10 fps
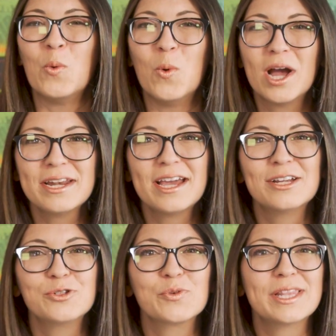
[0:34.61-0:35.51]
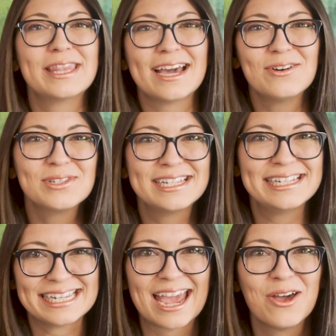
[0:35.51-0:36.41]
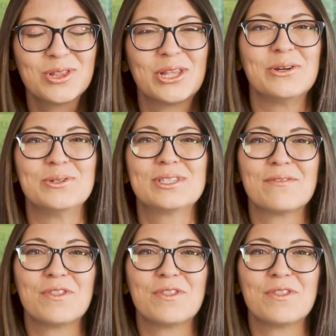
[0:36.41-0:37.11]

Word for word: 100,000 downloads